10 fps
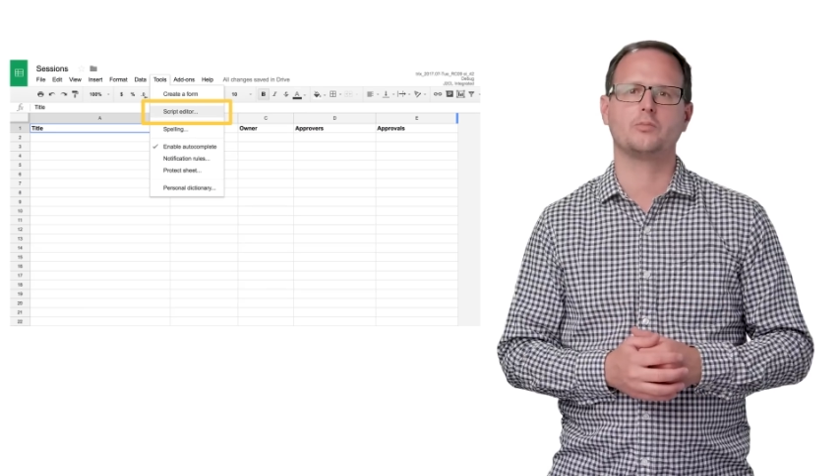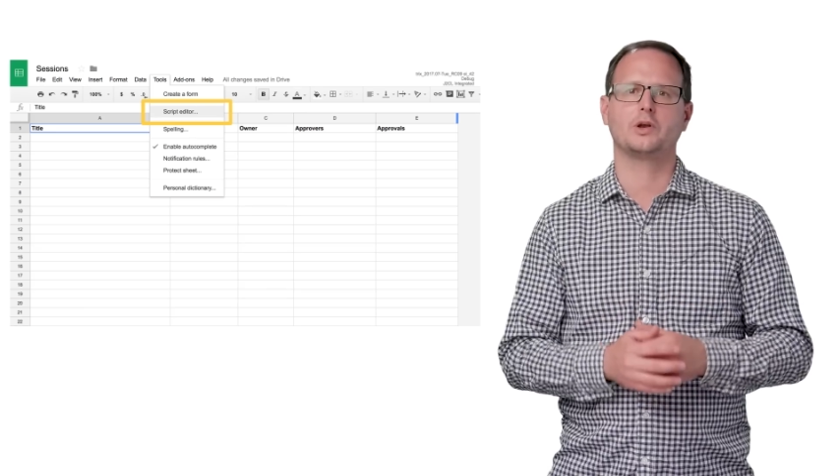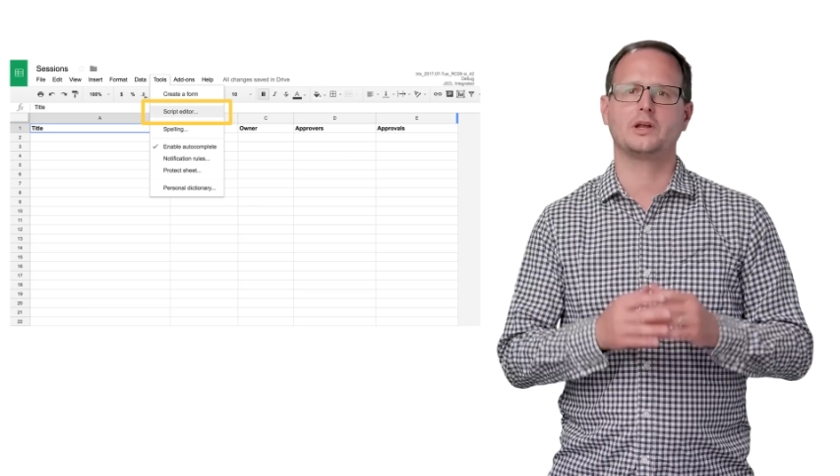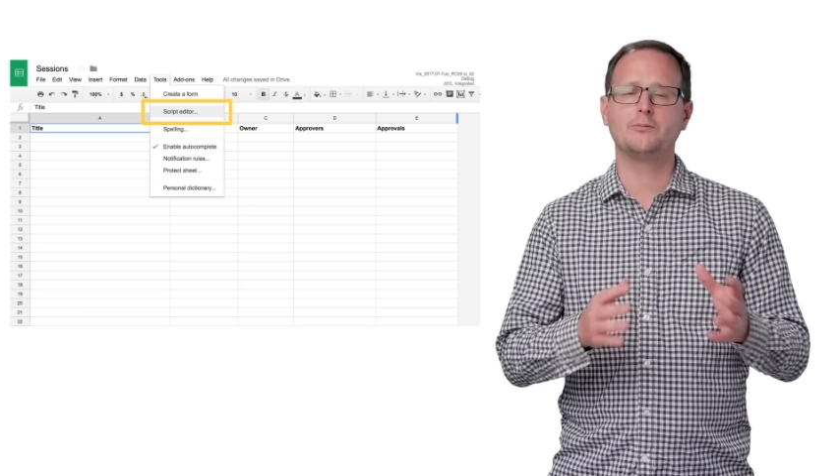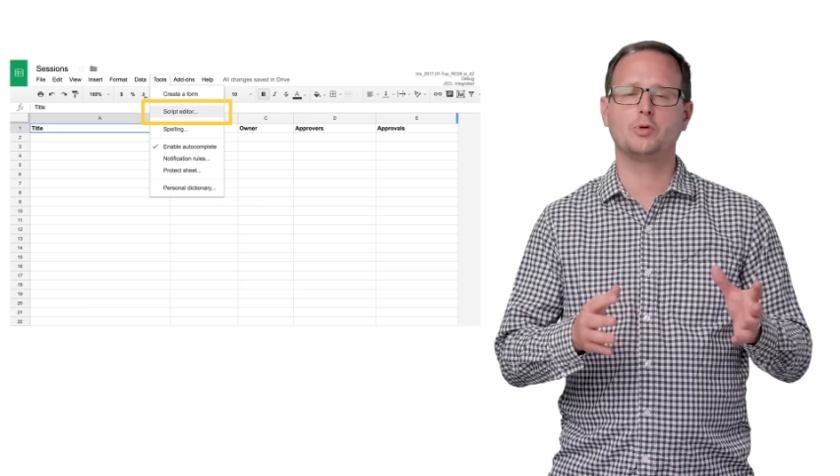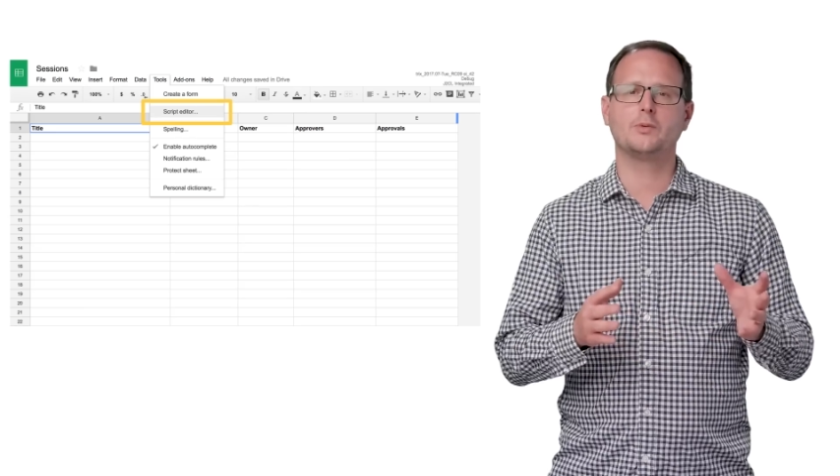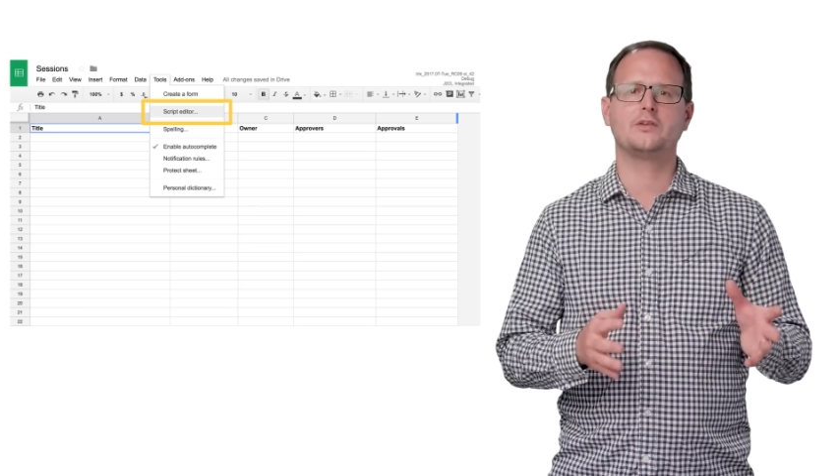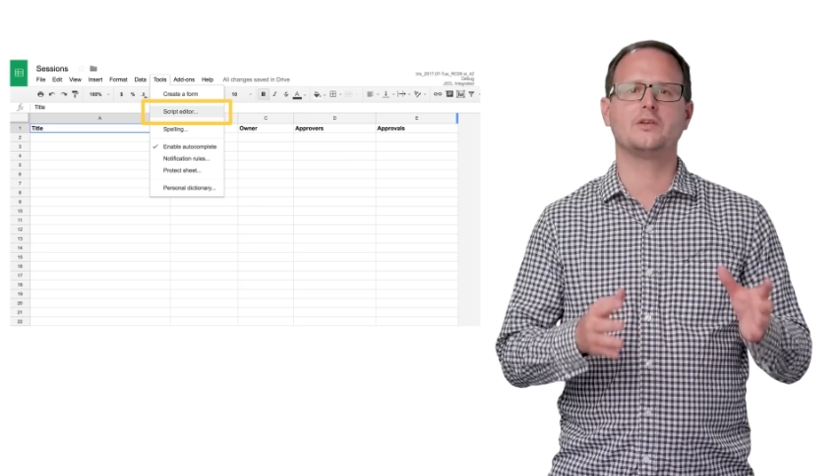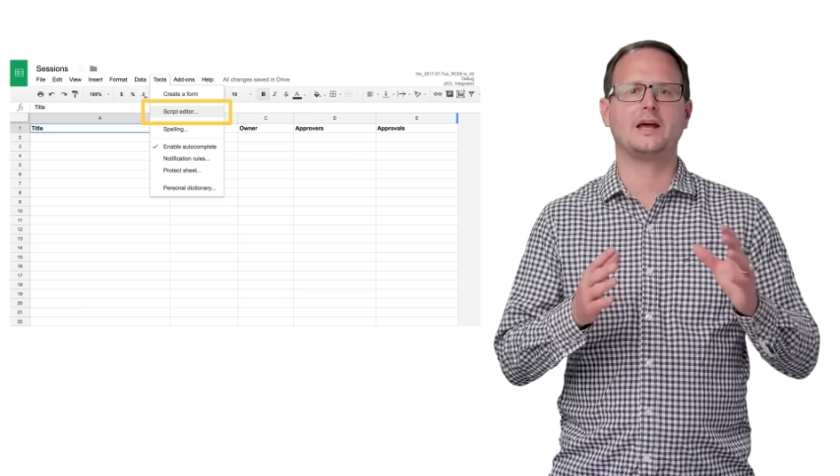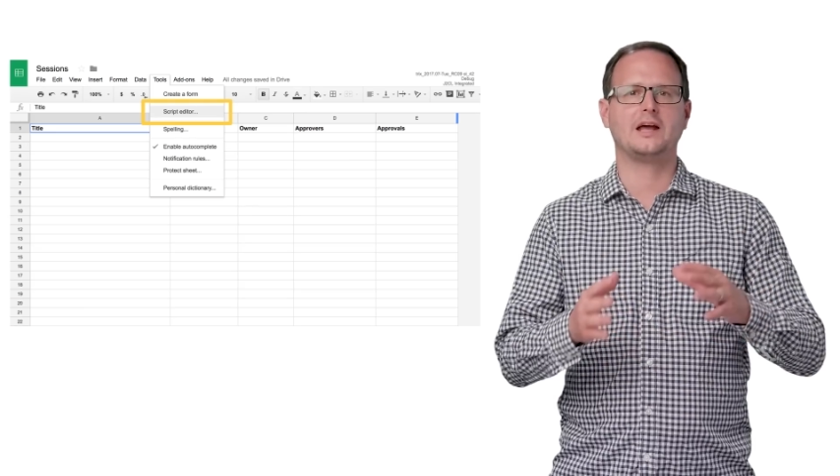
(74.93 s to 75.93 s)
but are
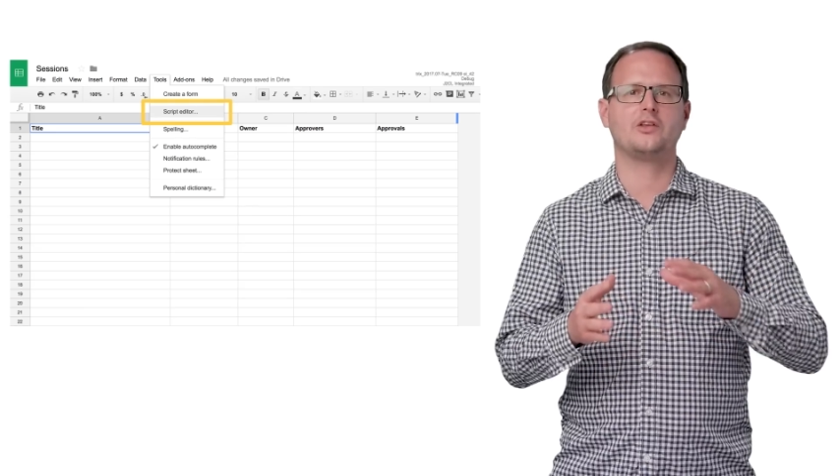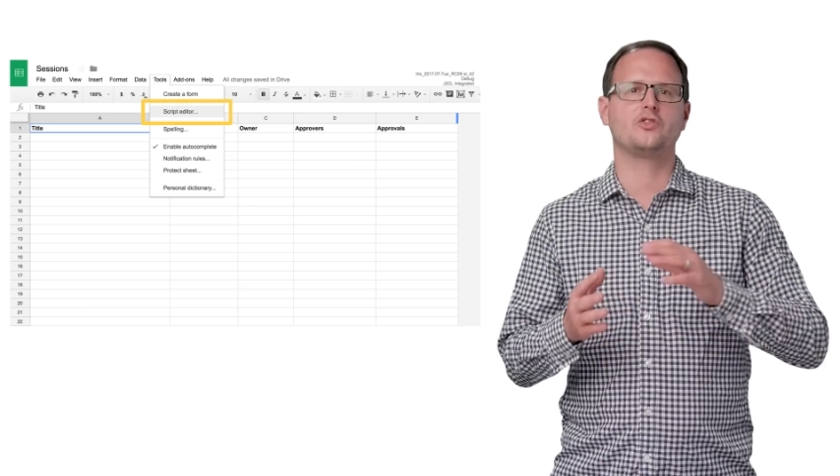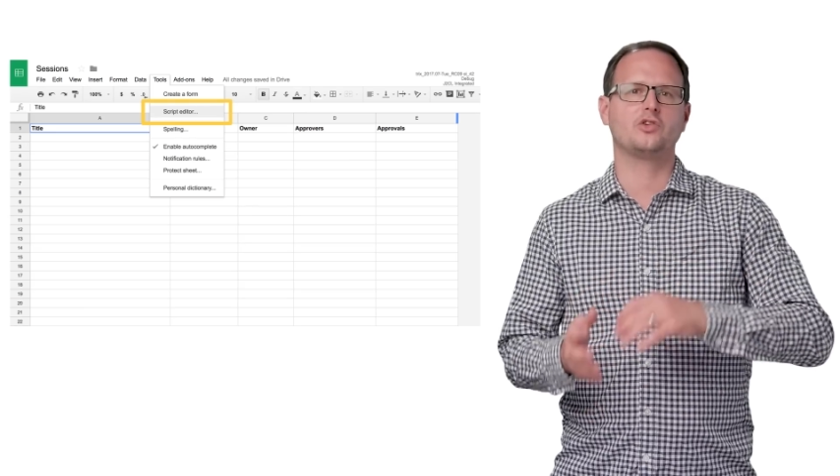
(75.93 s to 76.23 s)
implemented as